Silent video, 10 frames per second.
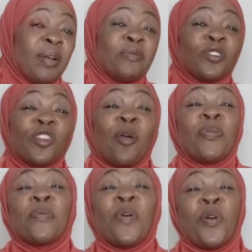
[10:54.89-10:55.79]
Do you know
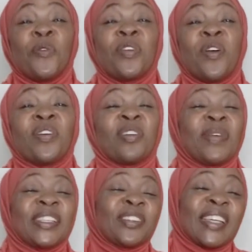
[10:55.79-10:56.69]
people who know Robert
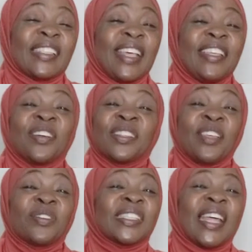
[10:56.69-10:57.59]
Kiyosaki, they
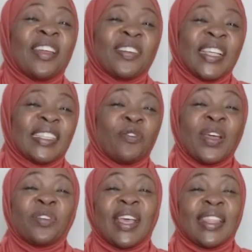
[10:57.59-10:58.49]
use it a lot. When
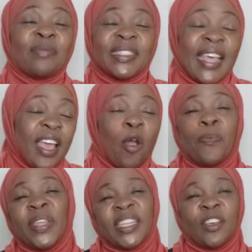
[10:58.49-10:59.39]
you hear them say
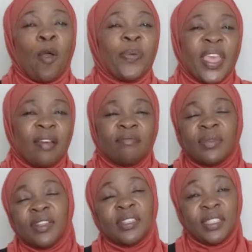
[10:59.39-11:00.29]
OPM,
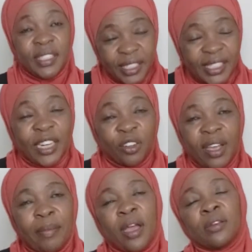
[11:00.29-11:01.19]
they're talking
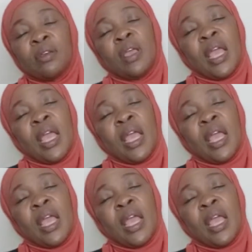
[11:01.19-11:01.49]
about